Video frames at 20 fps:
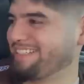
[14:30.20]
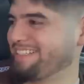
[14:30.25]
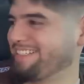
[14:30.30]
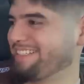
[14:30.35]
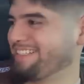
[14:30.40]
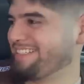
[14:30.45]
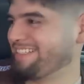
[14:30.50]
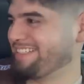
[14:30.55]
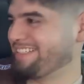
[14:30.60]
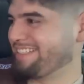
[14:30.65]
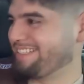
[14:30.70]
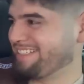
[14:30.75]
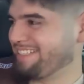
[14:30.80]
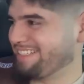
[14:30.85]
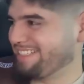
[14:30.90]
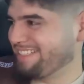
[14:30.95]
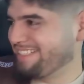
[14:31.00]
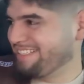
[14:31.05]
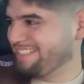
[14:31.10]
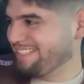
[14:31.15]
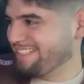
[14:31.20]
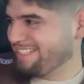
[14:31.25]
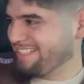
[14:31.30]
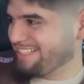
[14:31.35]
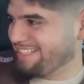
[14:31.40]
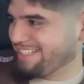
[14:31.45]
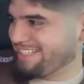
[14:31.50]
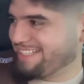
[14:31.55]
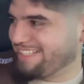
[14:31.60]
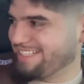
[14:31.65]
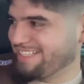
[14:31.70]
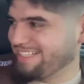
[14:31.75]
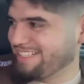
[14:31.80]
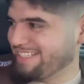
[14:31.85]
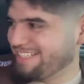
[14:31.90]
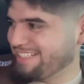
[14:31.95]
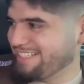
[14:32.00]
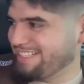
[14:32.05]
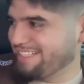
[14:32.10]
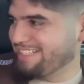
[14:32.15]

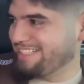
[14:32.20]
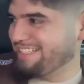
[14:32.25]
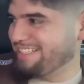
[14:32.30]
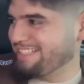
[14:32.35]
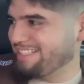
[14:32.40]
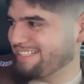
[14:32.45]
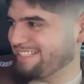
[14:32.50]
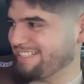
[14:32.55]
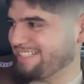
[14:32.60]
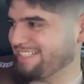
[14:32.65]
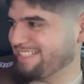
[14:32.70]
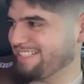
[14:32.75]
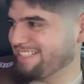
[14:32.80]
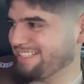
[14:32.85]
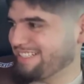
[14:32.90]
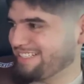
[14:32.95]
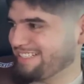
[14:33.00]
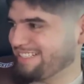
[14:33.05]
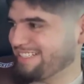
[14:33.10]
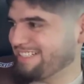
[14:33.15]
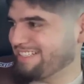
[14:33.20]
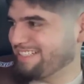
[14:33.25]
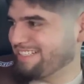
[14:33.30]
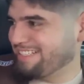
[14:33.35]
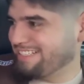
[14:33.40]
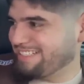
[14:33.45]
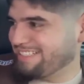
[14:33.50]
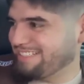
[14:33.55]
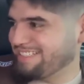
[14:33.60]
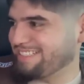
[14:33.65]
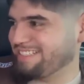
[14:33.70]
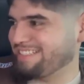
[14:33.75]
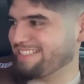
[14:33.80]
The person shown says nothing.